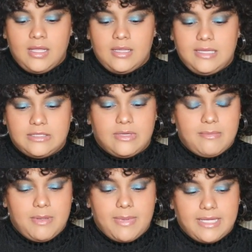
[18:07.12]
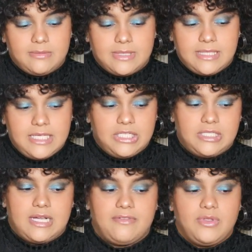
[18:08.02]
That's what I mean by expectations. And
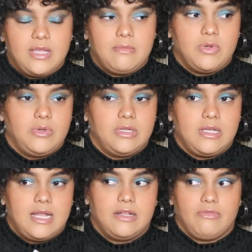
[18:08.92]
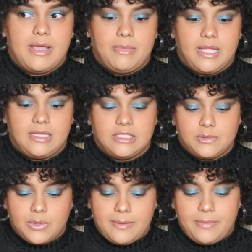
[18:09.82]
I feel like I'm going kind of rambling at this
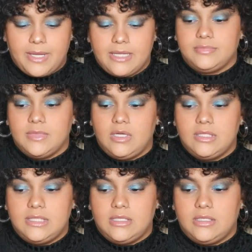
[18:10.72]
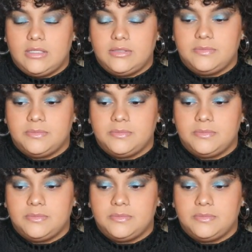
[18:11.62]
point, but all in all,